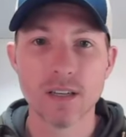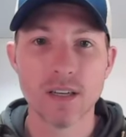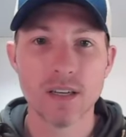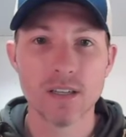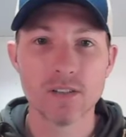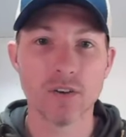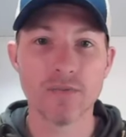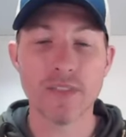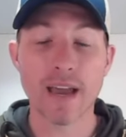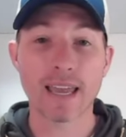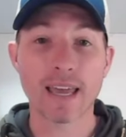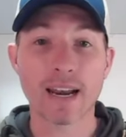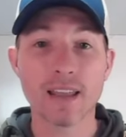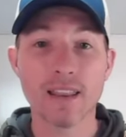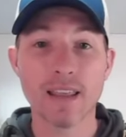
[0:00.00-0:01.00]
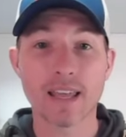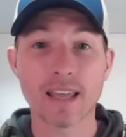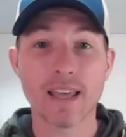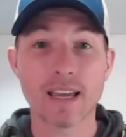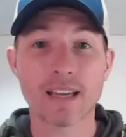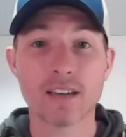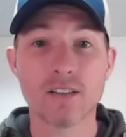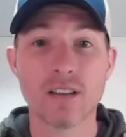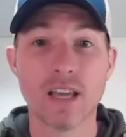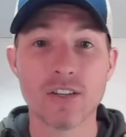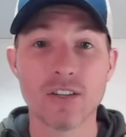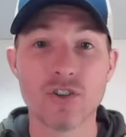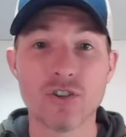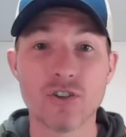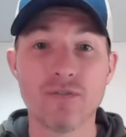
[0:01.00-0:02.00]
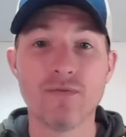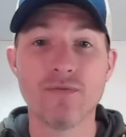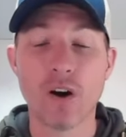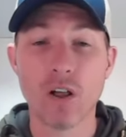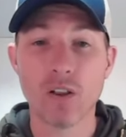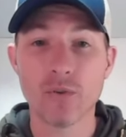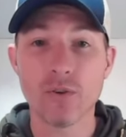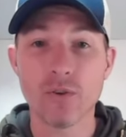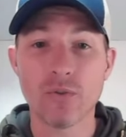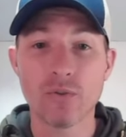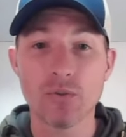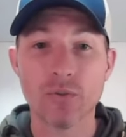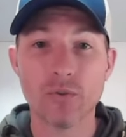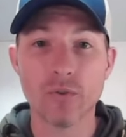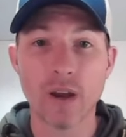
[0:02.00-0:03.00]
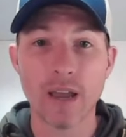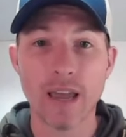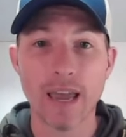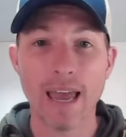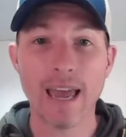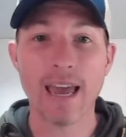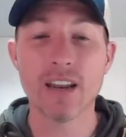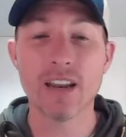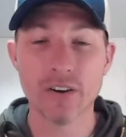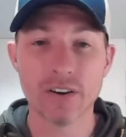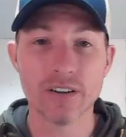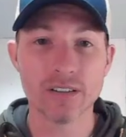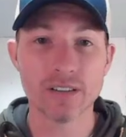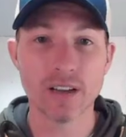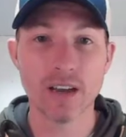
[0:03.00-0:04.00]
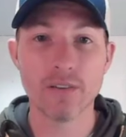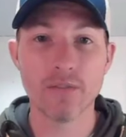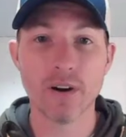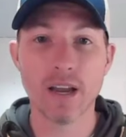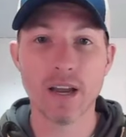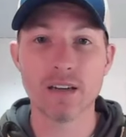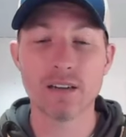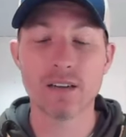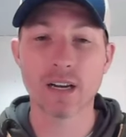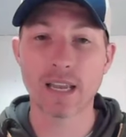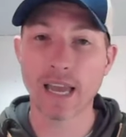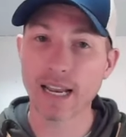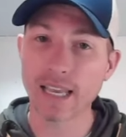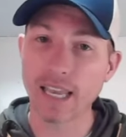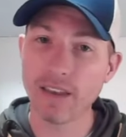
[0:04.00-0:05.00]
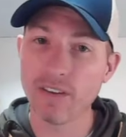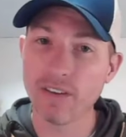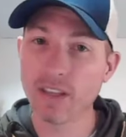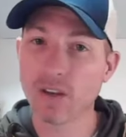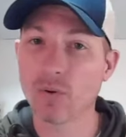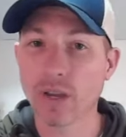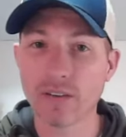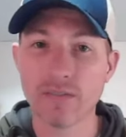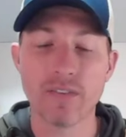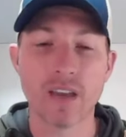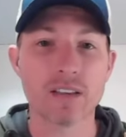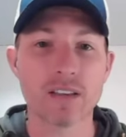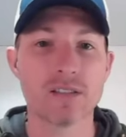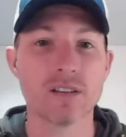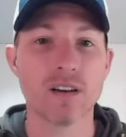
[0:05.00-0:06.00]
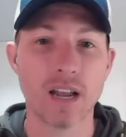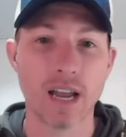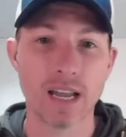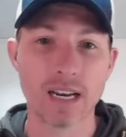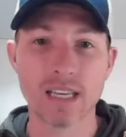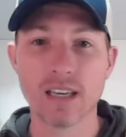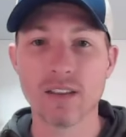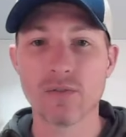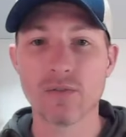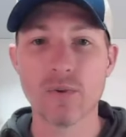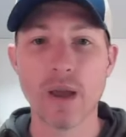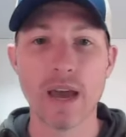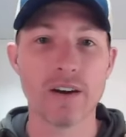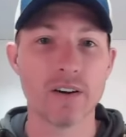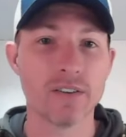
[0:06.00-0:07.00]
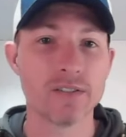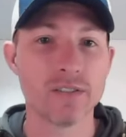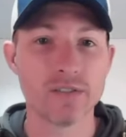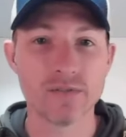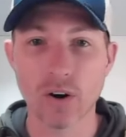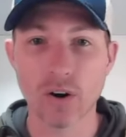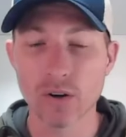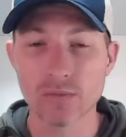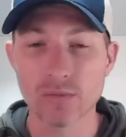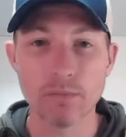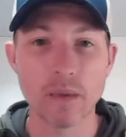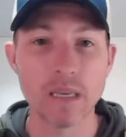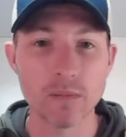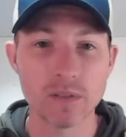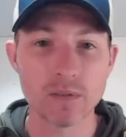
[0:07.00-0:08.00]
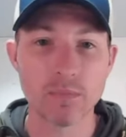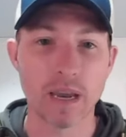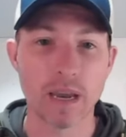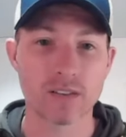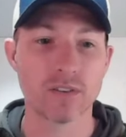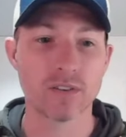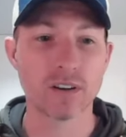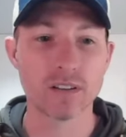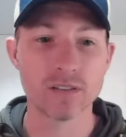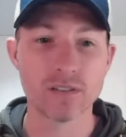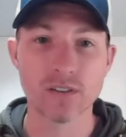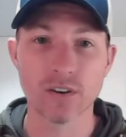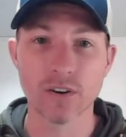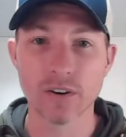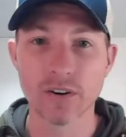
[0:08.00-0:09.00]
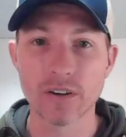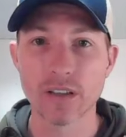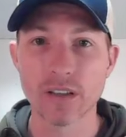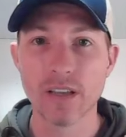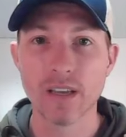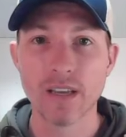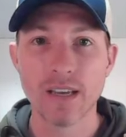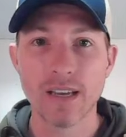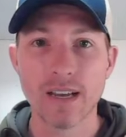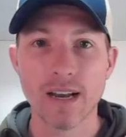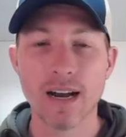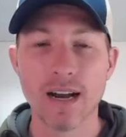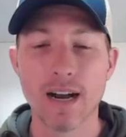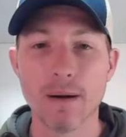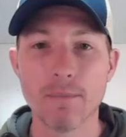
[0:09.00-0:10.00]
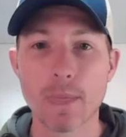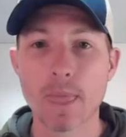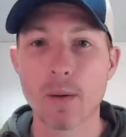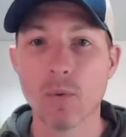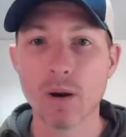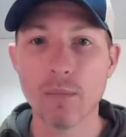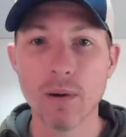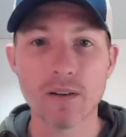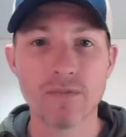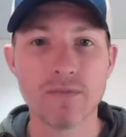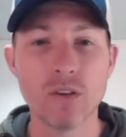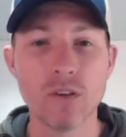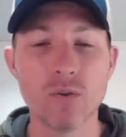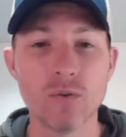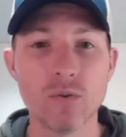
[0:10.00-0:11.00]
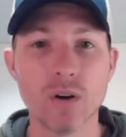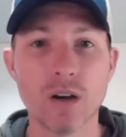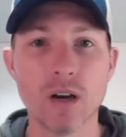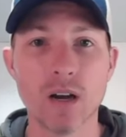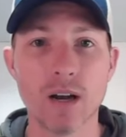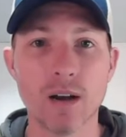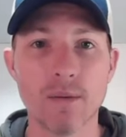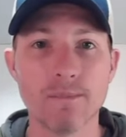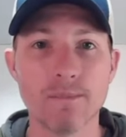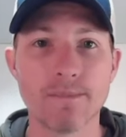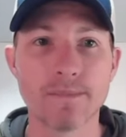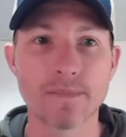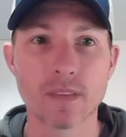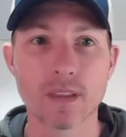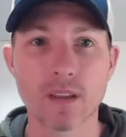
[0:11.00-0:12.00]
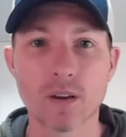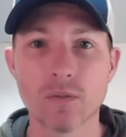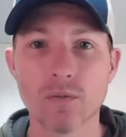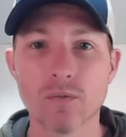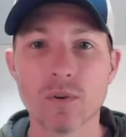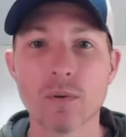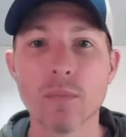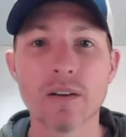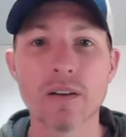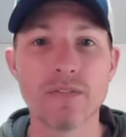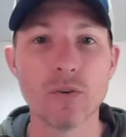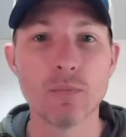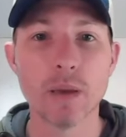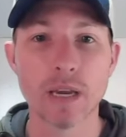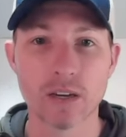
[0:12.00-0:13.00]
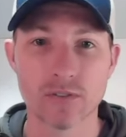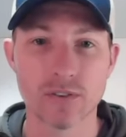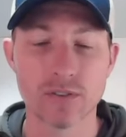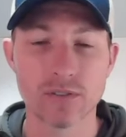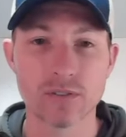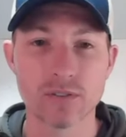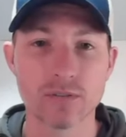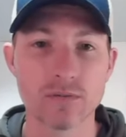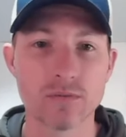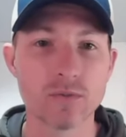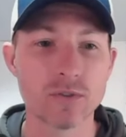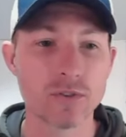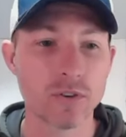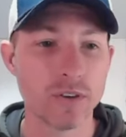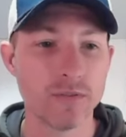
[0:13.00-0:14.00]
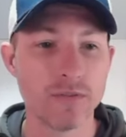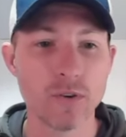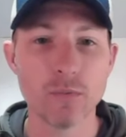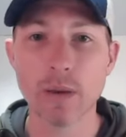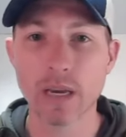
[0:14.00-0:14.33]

So if that kind of that that that should follow you through header design, right? And I kind of gave you the quick fix on how to get through headers as far as beam specs are concerned. Um, what about a few, um, what about a few pictures? I'll show you a few